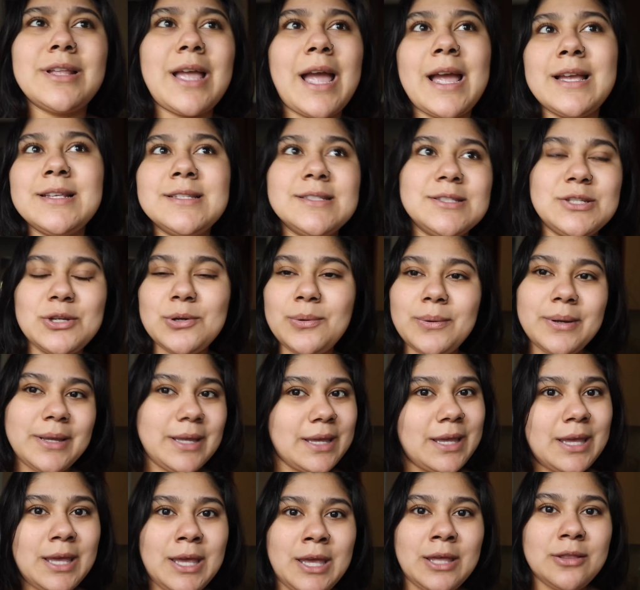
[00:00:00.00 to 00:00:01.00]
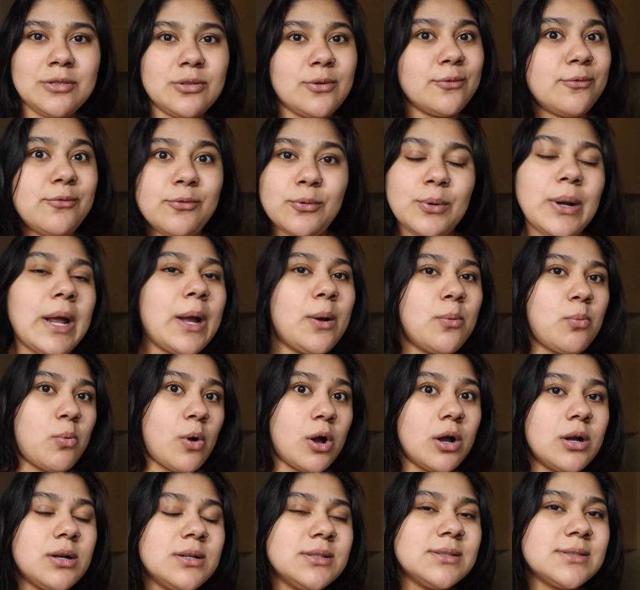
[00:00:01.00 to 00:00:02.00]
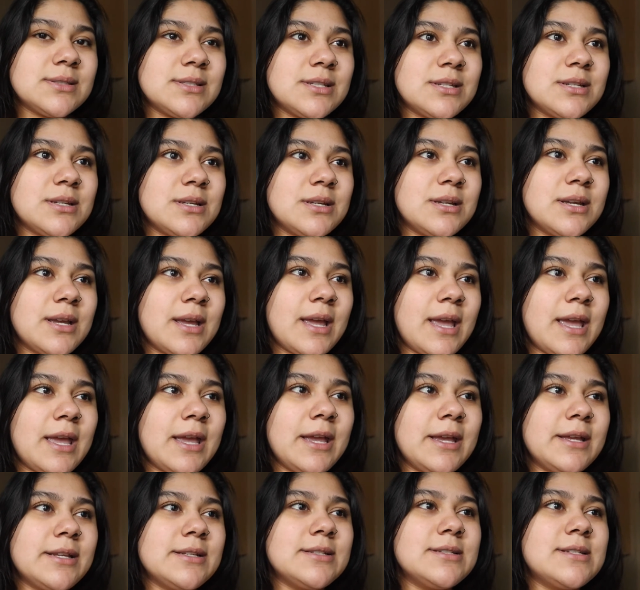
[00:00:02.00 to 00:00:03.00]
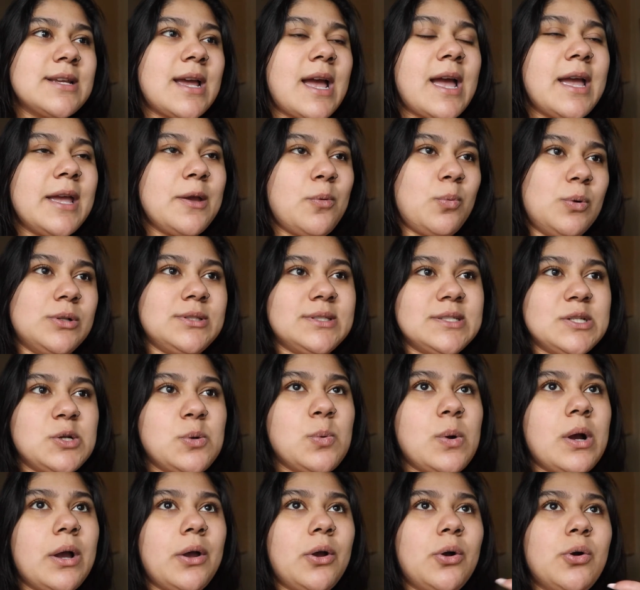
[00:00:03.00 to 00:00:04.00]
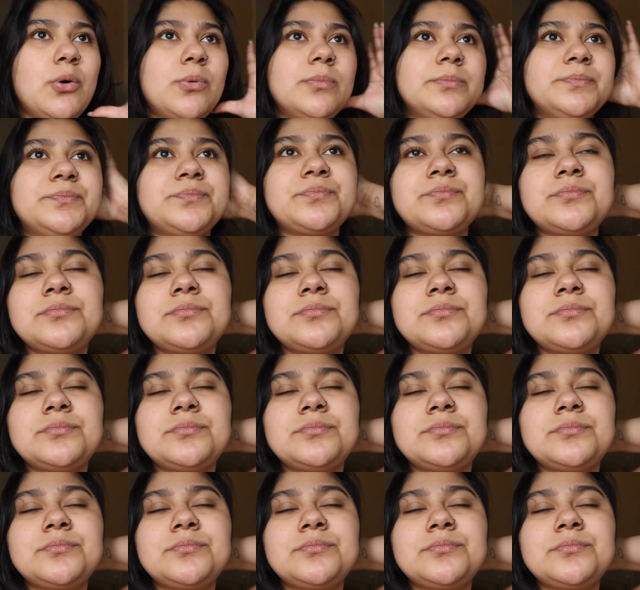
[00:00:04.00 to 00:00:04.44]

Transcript: I still eat the food I want and I once in a while